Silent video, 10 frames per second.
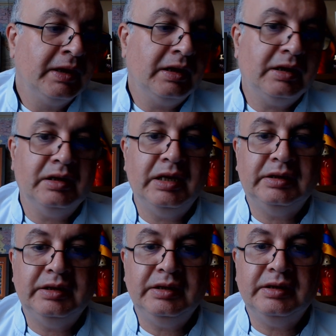
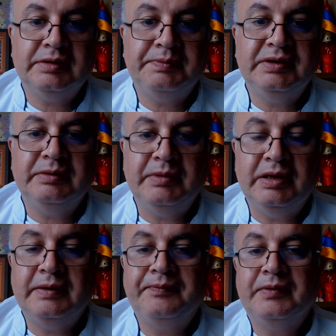collecting a specimen.
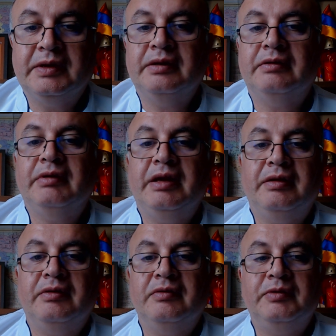The
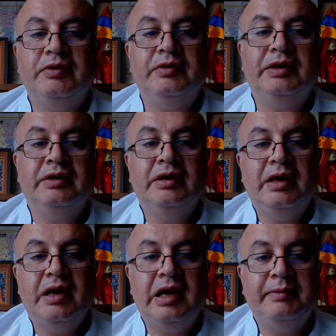random urine
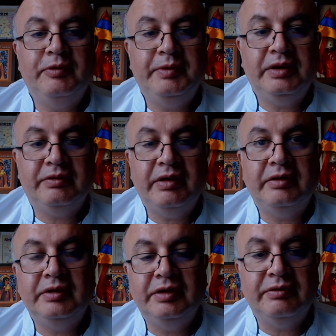albumin
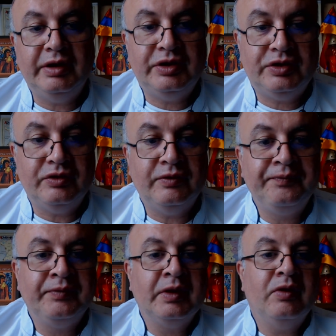creatinine ratio
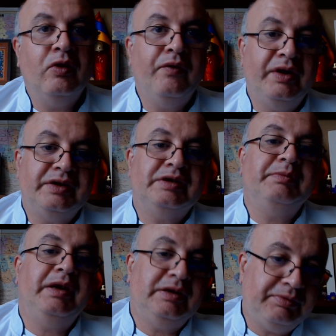
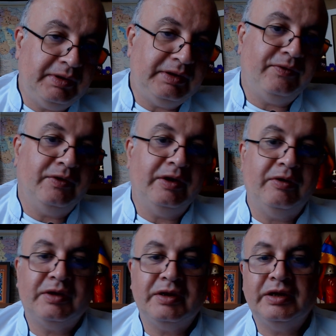overestimates 24
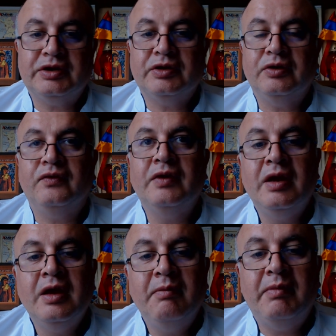hour collection of
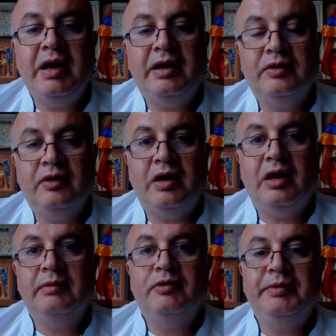
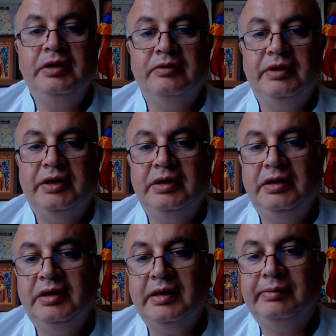microalbuminuria
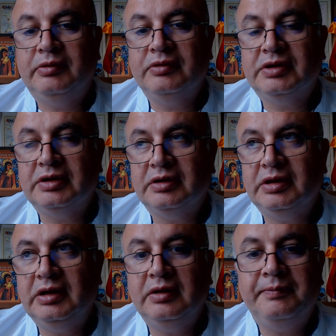in up to
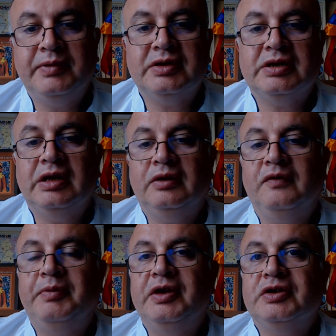30%
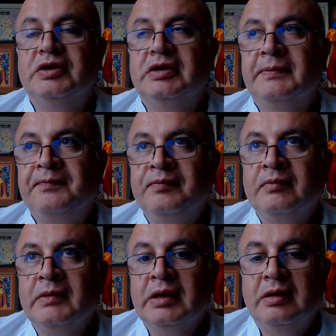of patients,
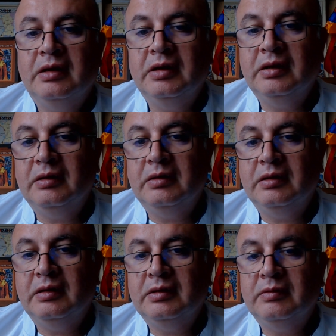
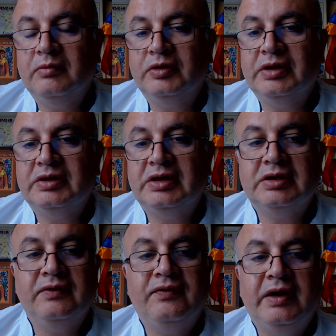uh, more than
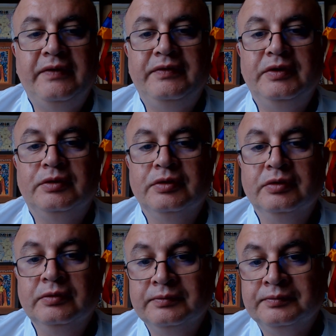65 due to